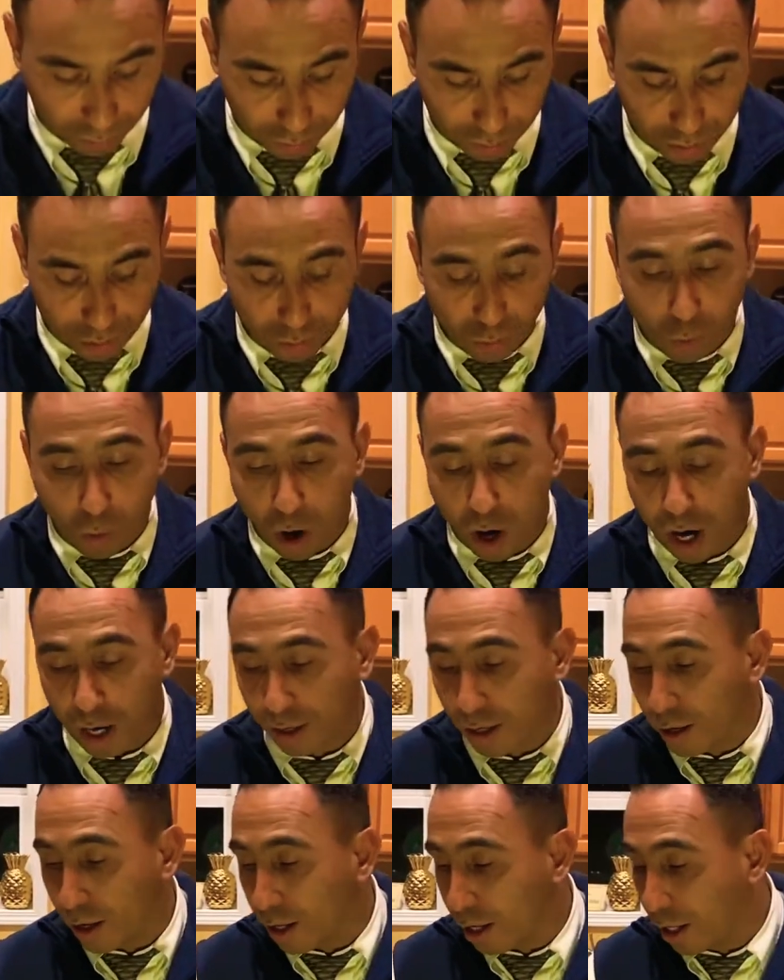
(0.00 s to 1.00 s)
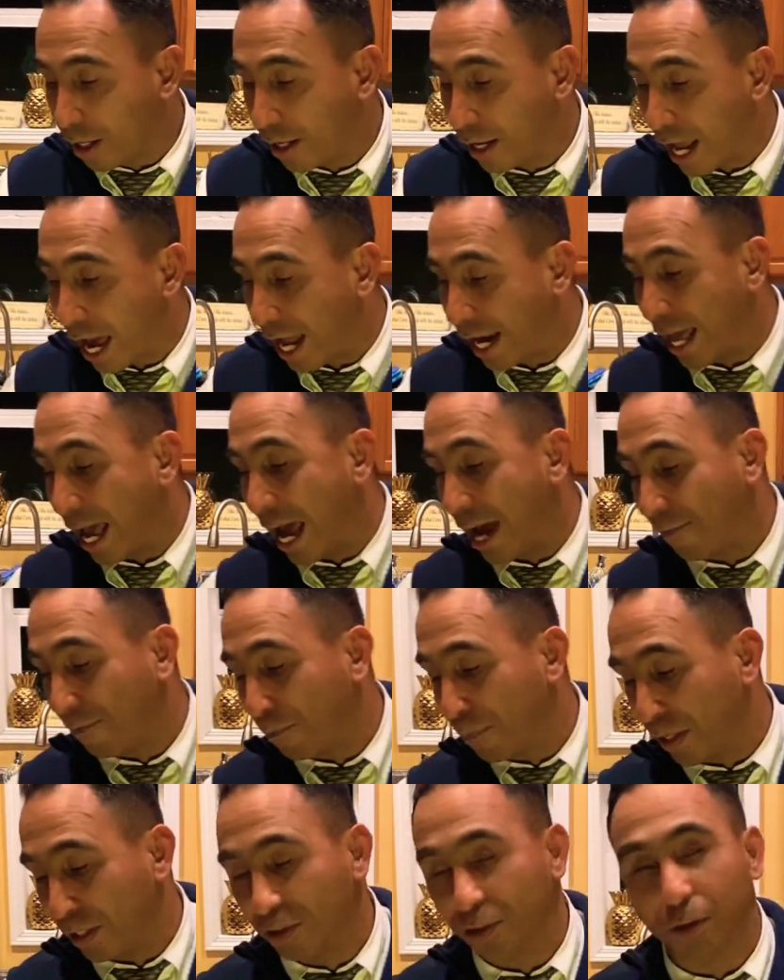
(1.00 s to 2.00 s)
You want not half
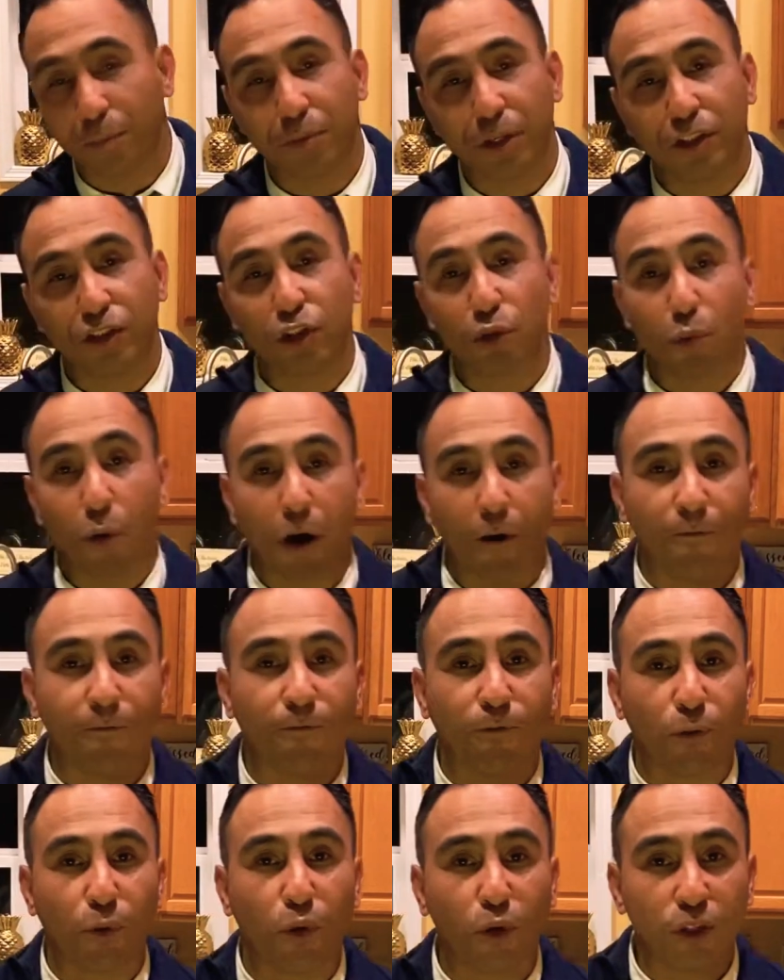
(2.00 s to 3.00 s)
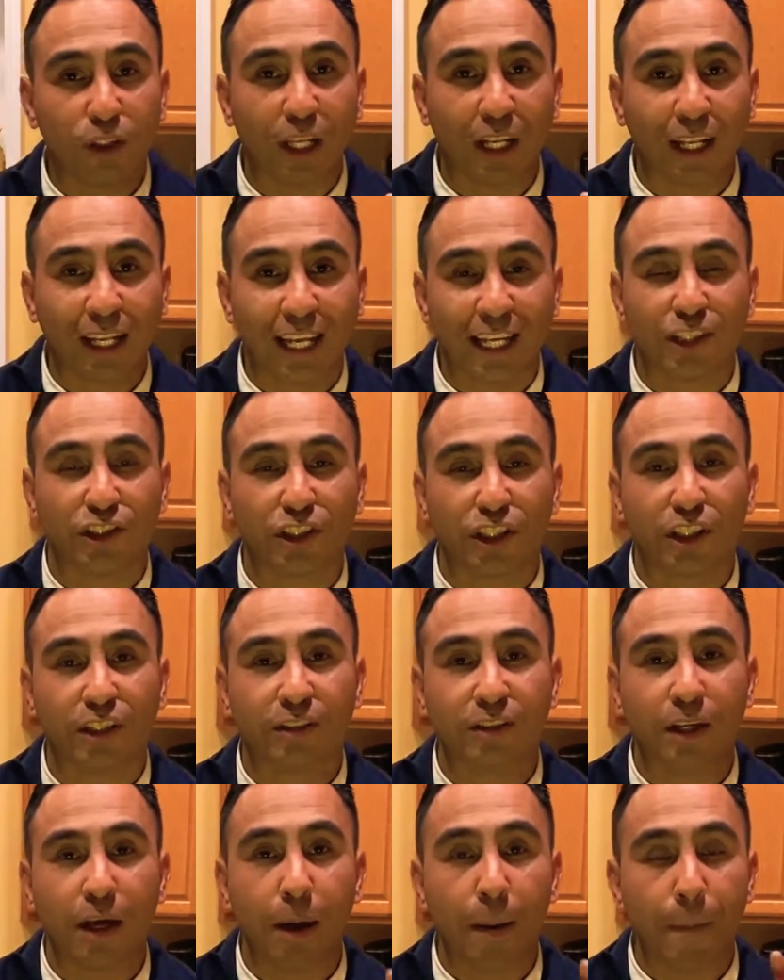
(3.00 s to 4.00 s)
pinto beans. You want full, delicious
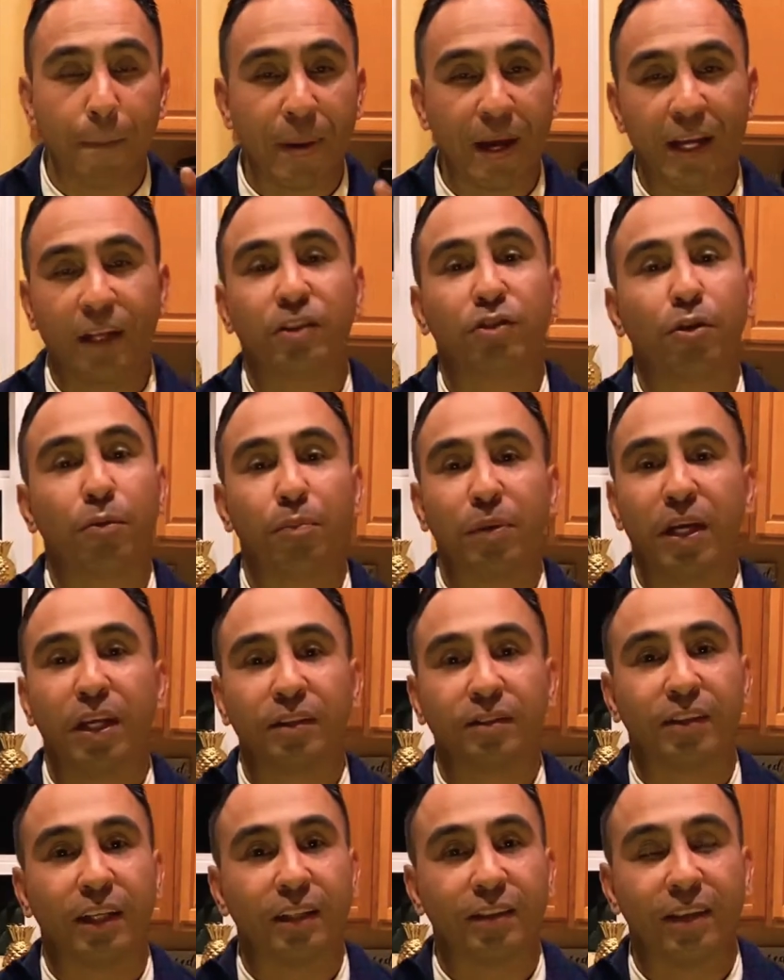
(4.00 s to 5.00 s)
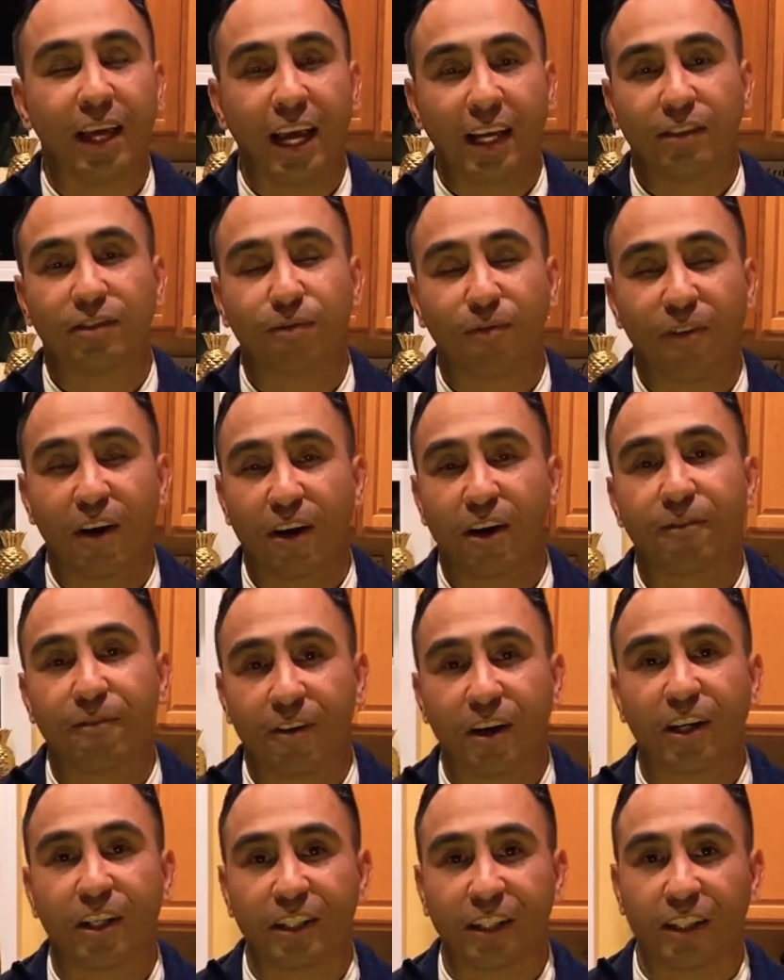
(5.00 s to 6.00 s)
pinto beans that taste very
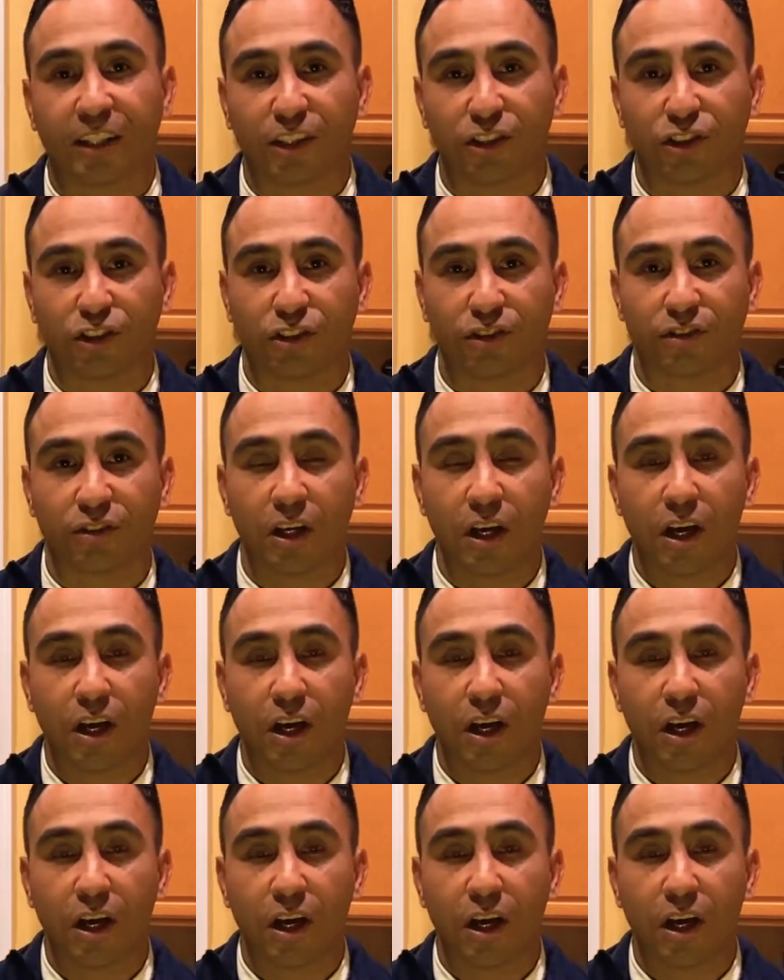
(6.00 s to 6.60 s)
delicious.